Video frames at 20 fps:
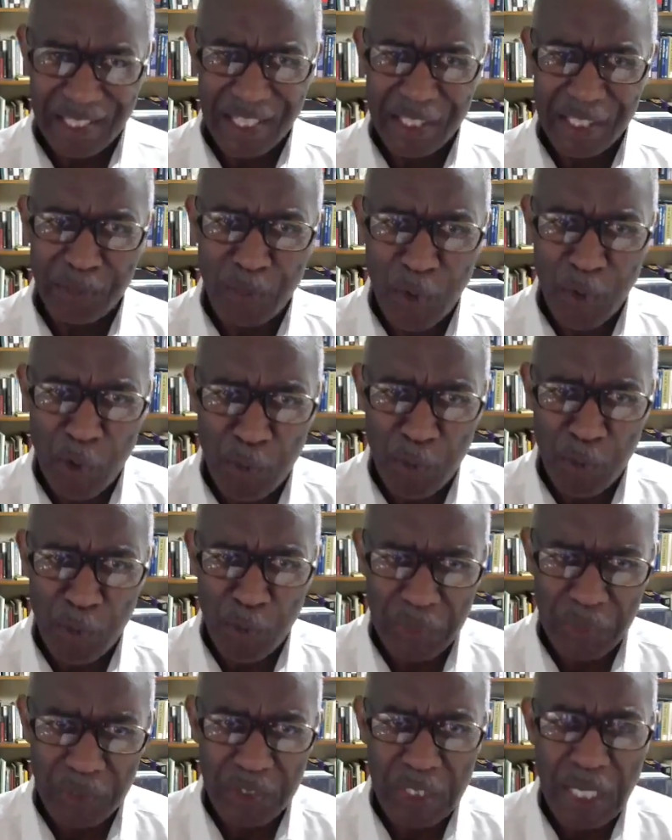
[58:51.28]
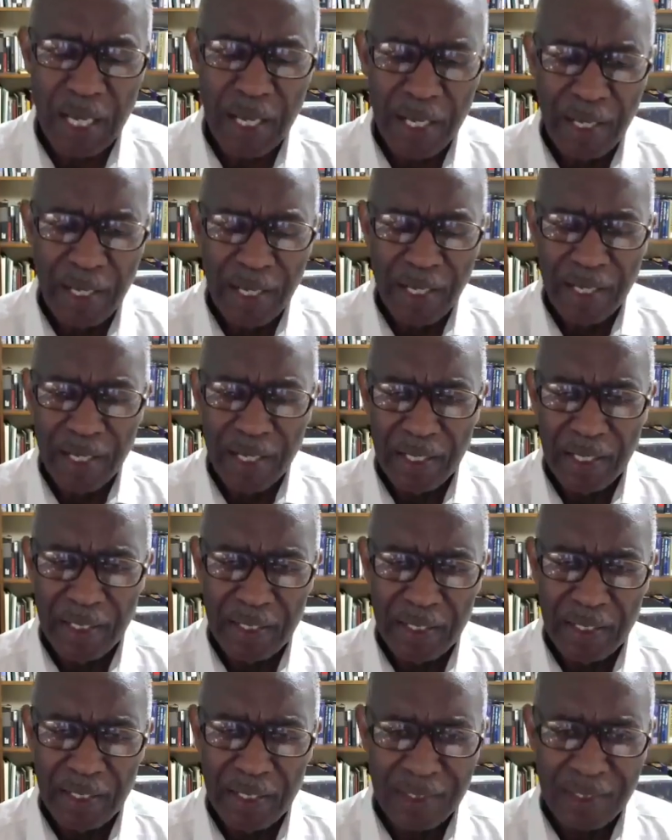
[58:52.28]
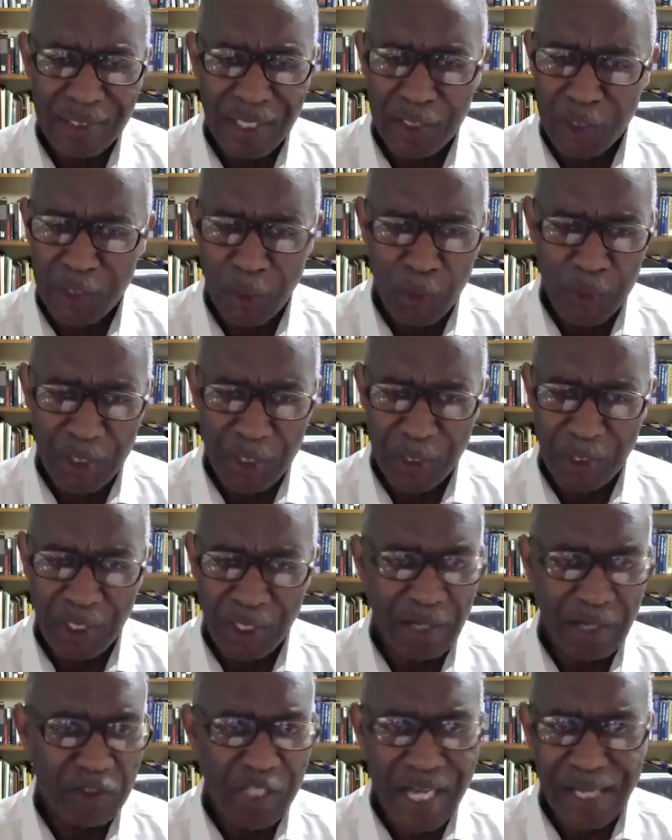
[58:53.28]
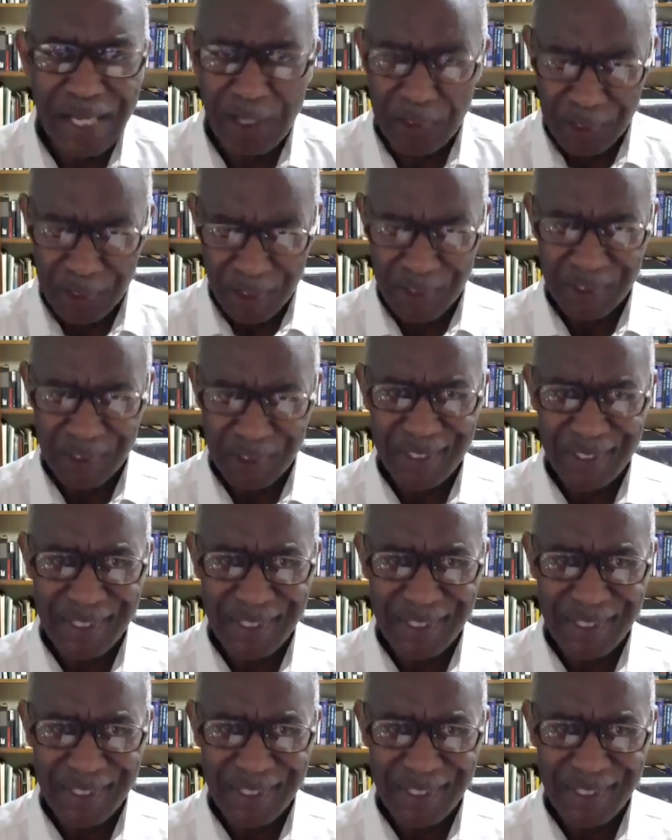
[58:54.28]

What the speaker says: and purpose. And God knows there are a lot of challenges,